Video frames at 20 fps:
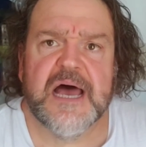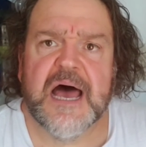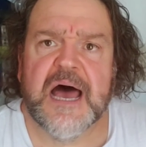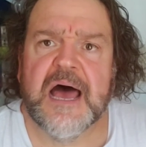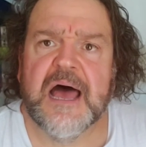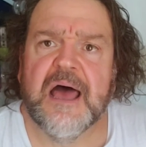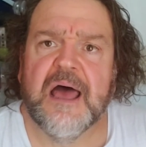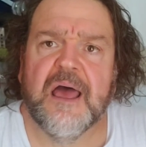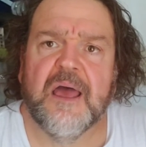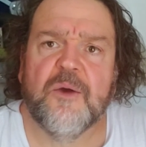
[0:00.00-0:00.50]

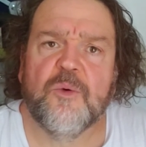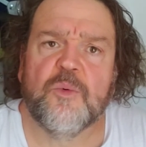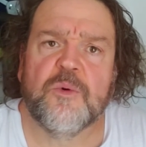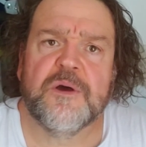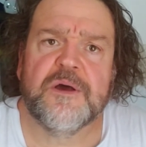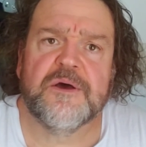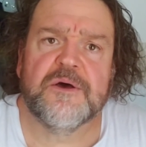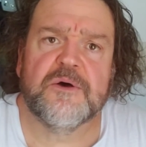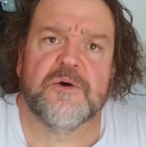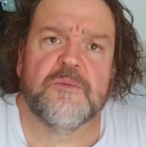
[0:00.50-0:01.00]
I
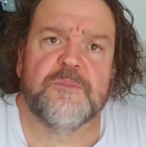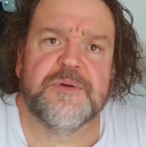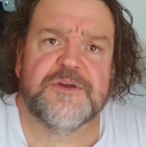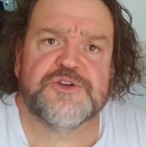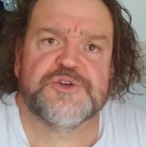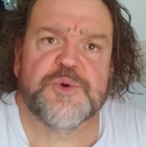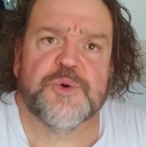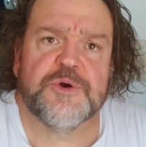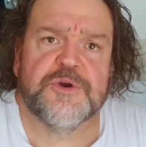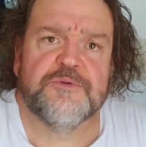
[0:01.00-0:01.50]
will be
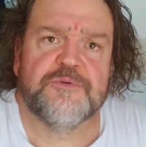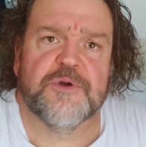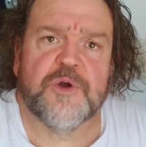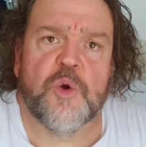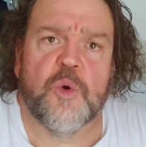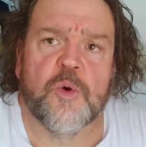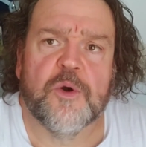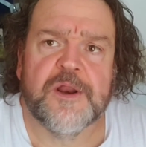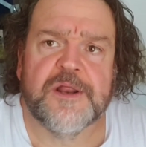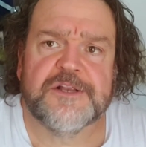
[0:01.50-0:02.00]
sure to
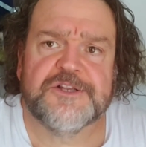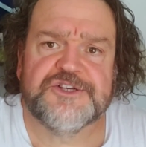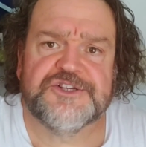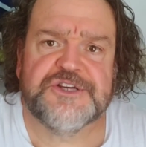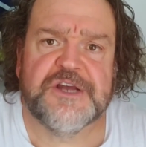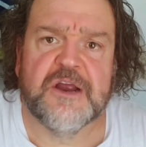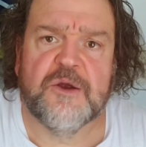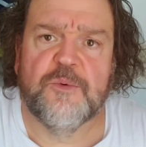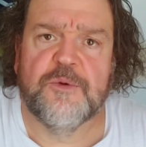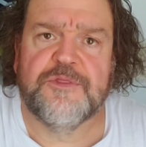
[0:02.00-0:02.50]
record it and
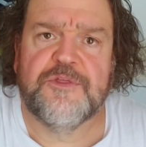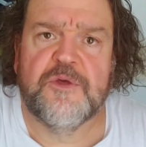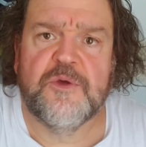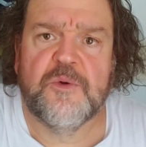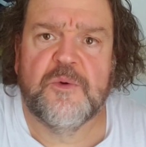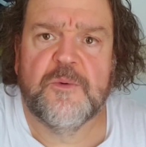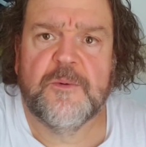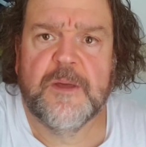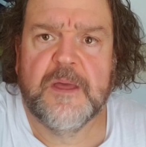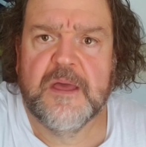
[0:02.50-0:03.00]
share it with you.